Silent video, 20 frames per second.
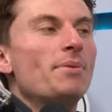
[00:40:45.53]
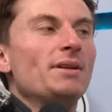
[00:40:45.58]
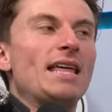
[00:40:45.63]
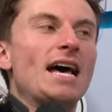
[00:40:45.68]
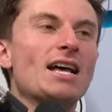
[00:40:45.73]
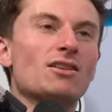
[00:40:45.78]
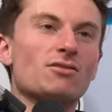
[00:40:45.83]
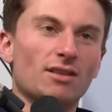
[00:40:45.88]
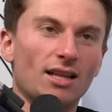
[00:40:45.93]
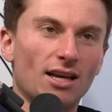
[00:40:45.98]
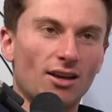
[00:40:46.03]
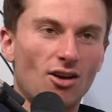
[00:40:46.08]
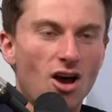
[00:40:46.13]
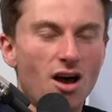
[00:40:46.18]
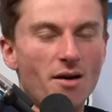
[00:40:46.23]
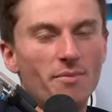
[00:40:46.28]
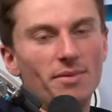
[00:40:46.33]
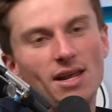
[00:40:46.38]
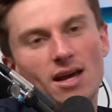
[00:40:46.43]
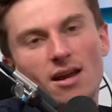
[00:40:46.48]
but that's what like
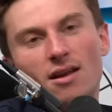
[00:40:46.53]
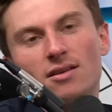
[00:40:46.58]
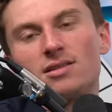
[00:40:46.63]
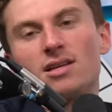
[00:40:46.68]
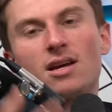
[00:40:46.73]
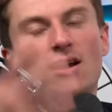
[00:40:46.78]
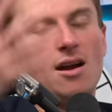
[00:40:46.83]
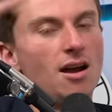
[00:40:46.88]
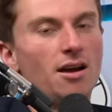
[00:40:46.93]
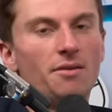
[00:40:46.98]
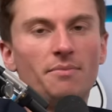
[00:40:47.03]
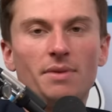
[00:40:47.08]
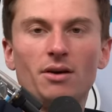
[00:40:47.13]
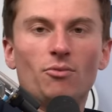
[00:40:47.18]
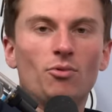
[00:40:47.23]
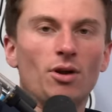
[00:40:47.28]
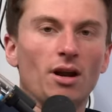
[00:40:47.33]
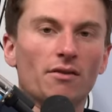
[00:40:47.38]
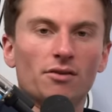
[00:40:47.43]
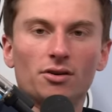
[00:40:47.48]
calmed me down. I was like, ah, man,
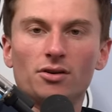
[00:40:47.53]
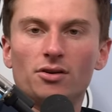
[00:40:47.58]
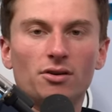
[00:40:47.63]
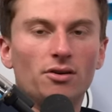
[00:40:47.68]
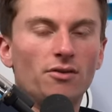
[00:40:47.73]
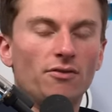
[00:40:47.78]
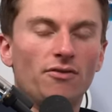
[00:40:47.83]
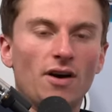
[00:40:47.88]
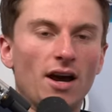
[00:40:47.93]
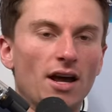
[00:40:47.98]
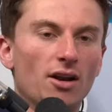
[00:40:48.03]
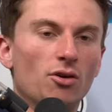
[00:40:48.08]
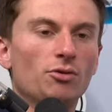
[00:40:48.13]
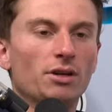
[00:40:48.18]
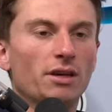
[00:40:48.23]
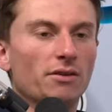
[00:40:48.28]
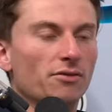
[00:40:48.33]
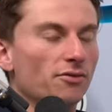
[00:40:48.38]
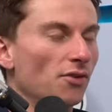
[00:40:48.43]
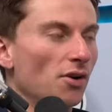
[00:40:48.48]
whatever, uh, fine. Who
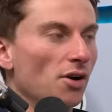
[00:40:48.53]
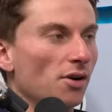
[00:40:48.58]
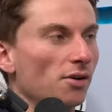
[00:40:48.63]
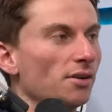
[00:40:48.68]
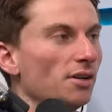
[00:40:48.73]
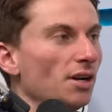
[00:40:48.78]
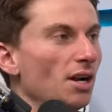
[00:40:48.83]
gives a fuck?